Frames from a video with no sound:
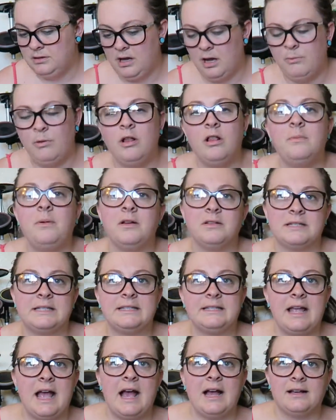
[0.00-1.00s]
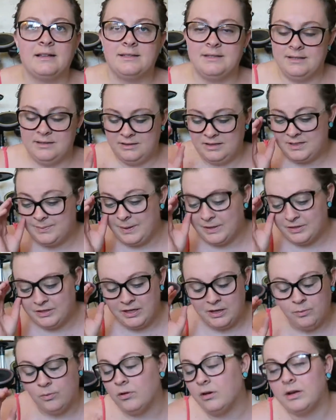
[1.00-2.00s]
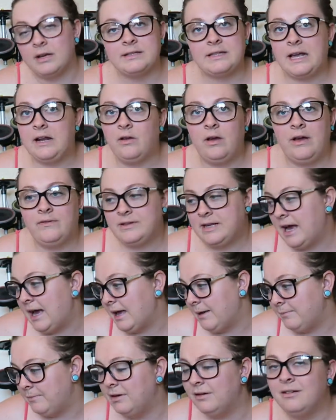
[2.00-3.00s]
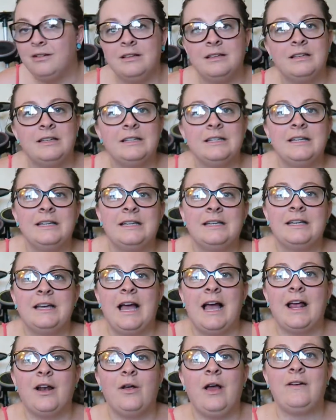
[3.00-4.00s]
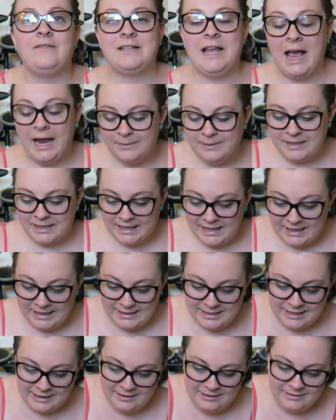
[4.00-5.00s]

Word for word: I'm all about snacks, especially at work, because I don't have time. I don't have time to eat.